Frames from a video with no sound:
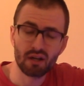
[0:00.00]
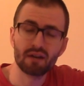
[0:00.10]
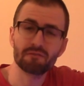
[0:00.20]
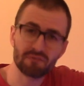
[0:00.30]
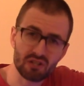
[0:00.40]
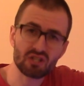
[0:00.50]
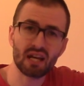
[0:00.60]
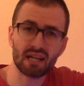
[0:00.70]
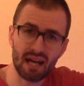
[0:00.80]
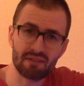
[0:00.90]
Fish
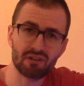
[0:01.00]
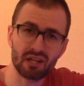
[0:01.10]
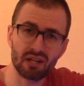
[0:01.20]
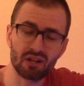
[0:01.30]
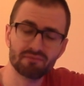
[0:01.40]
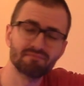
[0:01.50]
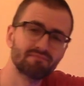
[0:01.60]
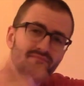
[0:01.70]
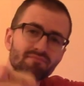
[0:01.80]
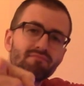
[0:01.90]
Tank Guy video,
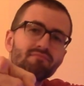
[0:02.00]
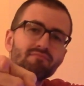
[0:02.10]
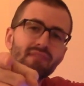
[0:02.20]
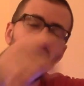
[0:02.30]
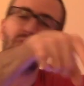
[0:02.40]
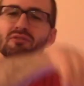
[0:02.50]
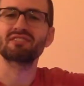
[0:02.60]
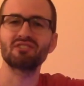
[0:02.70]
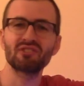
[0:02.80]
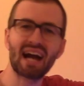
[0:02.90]
I will
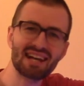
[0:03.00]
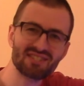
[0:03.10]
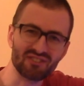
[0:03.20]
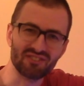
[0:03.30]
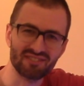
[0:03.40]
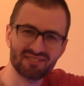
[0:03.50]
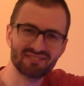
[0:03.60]
see you guys soon.